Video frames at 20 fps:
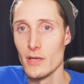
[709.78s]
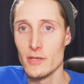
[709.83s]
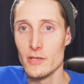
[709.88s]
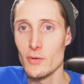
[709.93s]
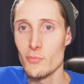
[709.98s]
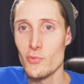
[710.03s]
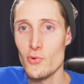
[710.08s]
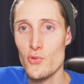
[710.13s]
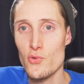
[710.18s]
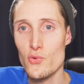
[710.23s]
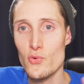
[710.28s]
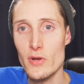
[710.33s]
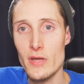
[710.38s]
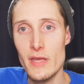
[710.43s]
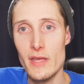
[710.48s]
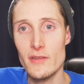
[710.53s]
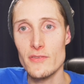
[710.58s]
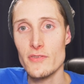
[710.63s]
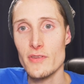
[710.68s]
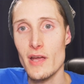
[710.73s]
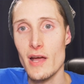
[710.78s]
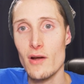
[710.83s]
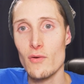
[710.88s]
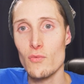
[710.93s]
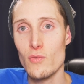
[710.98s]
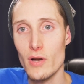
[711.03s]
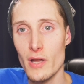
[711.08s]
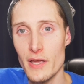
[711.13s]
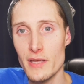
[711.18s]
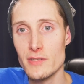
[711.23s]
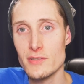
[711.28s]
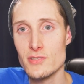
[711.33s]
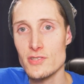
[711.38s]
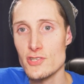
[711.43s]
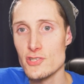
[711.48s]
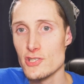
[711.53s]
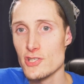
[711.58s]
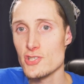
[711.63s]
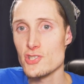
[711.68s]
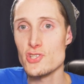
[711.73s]
Number three, it's not right to
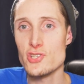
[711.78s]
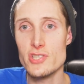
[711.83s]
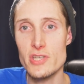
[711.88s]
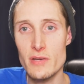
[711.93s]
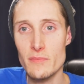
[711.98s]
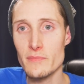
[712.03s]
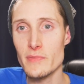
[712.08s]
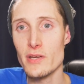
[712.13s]
just ship